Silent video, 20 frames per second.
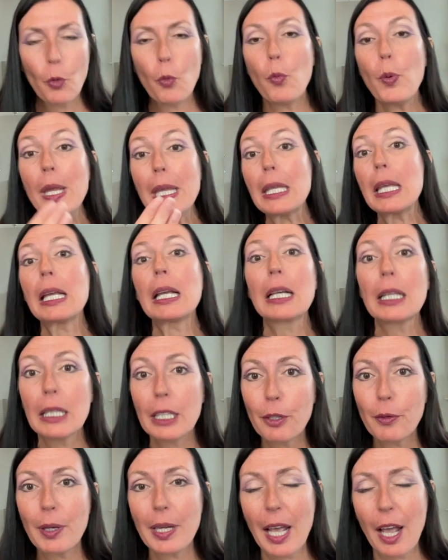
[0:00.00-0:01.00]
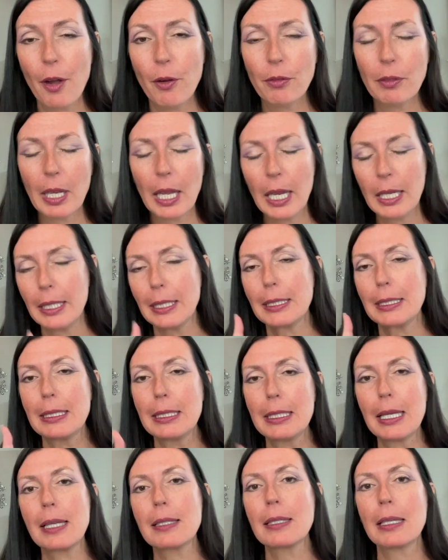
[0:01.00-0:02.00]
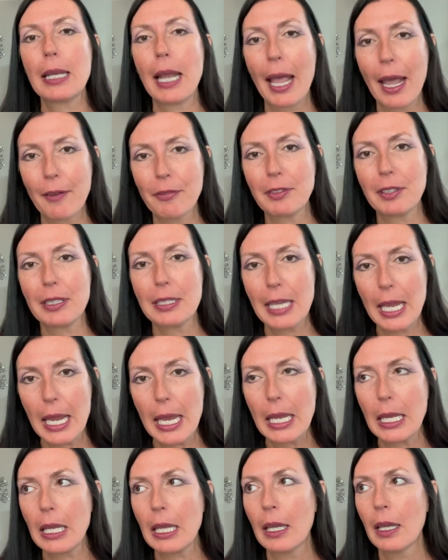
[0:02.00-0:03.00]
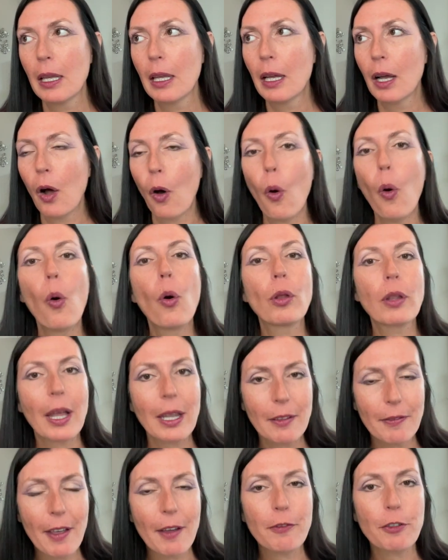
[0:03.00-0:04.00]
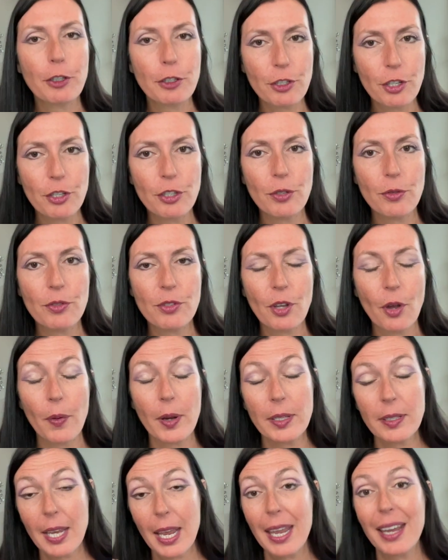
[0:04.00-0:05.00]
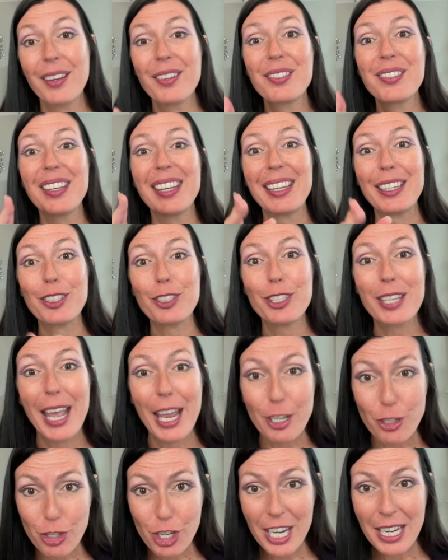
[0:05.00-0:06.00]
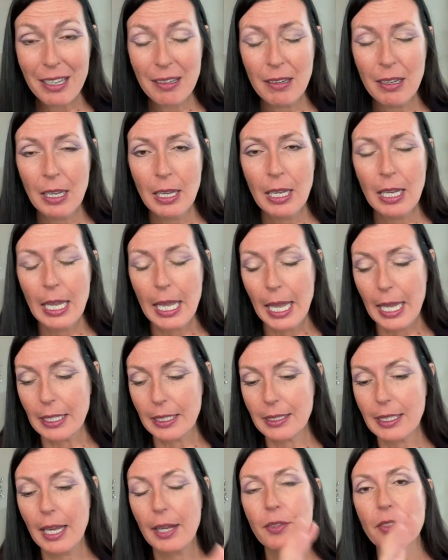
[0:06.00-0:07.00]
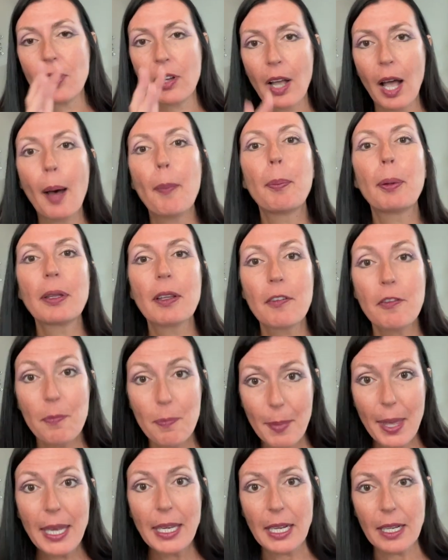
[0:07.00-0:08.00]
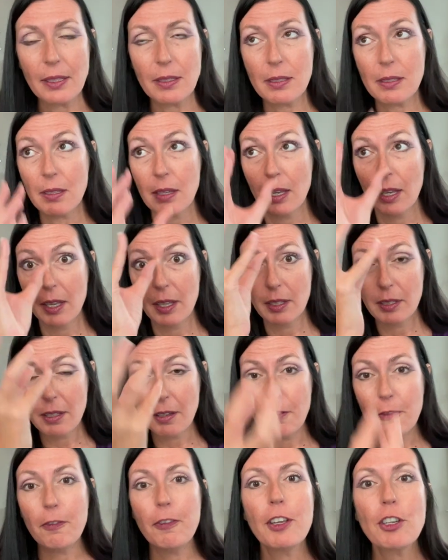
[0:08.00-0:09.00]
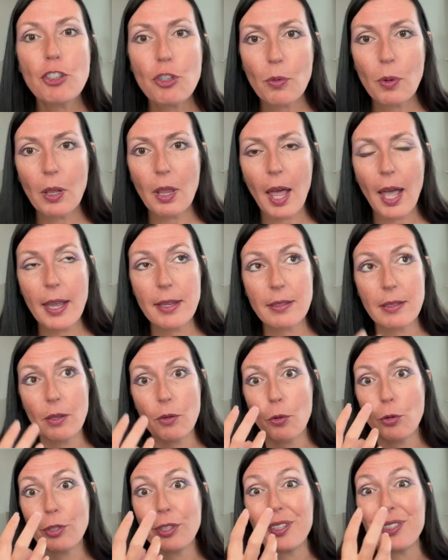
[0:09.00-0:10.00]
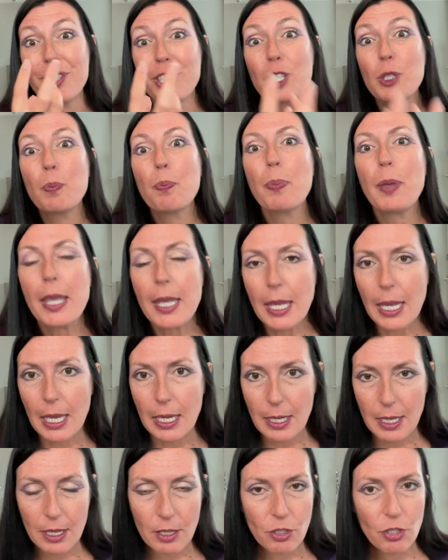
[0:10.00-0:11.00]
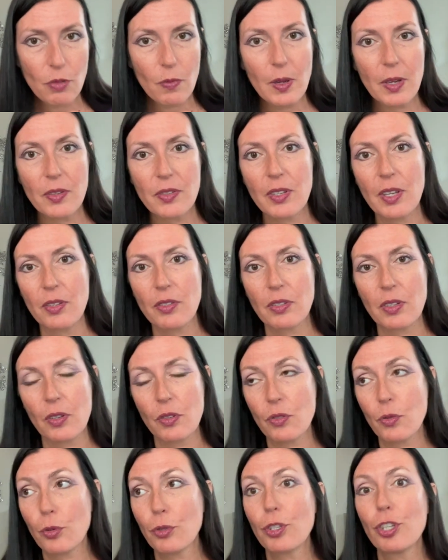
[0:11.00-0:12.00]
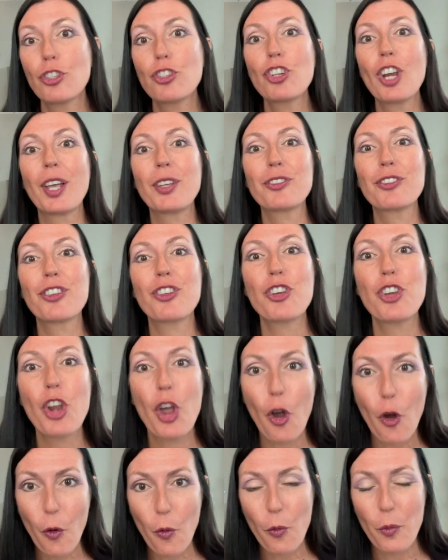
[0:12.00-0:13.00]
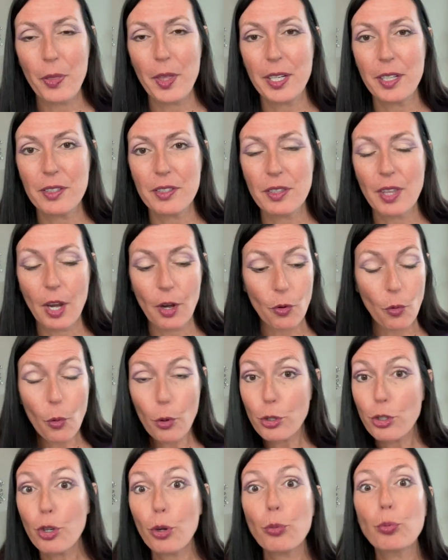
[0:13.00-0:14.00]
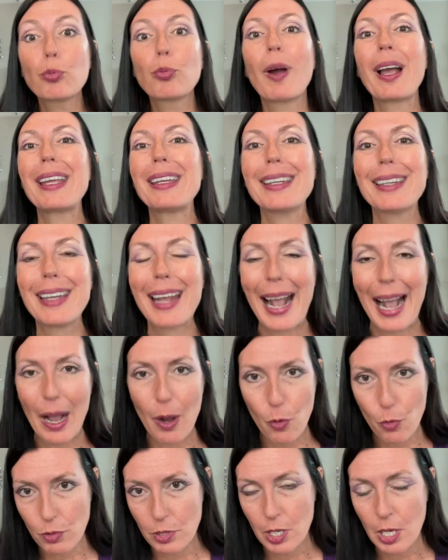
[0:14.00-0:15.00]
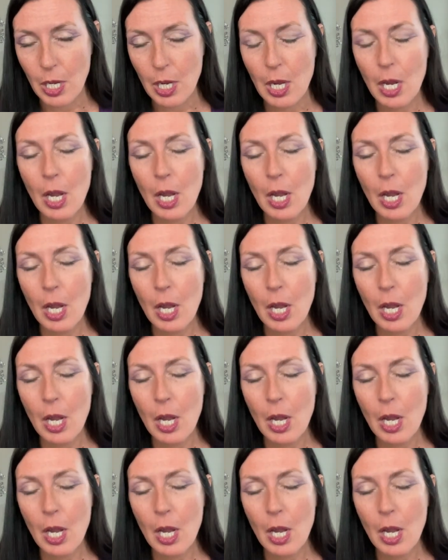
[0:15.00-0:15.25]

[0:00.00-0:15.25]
We can clear it out and it doesn't have to take a whole lot of effort to do so. It takes intention and it takes a couple of minutes to visualize it or to speak it into existence or to just know that it's there or to write it out.